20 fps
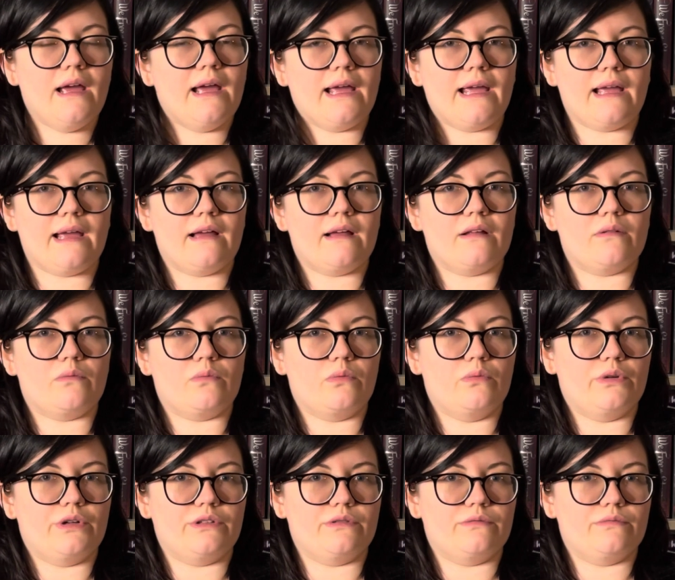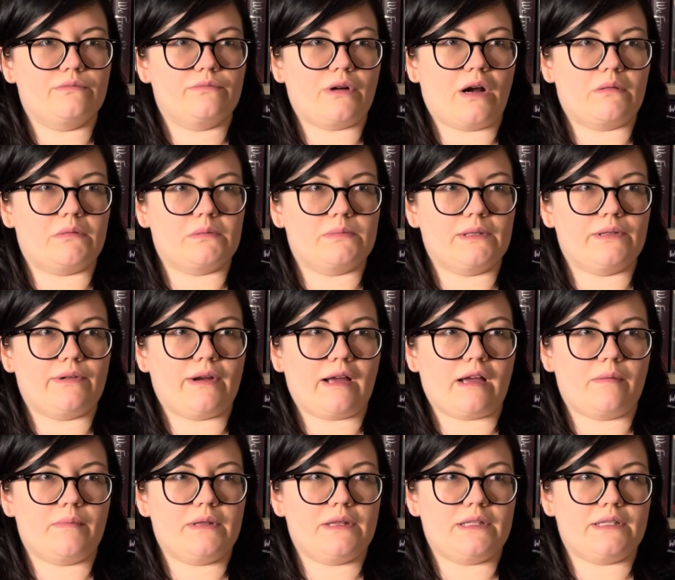and wouldn't probably
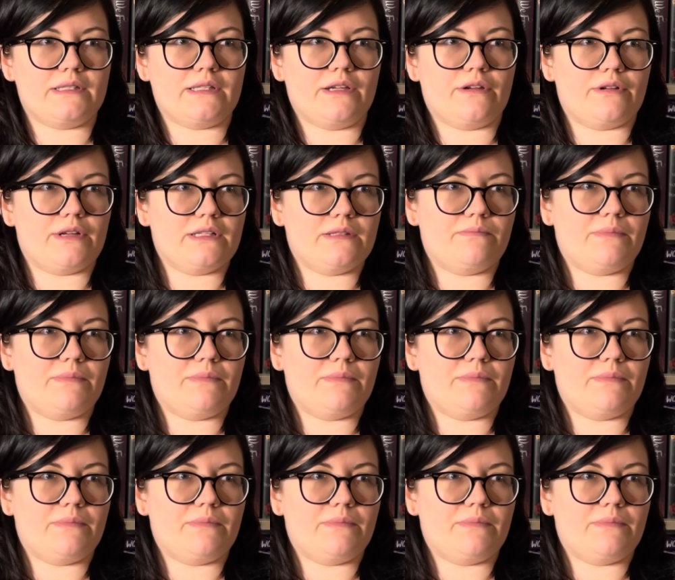recommend the series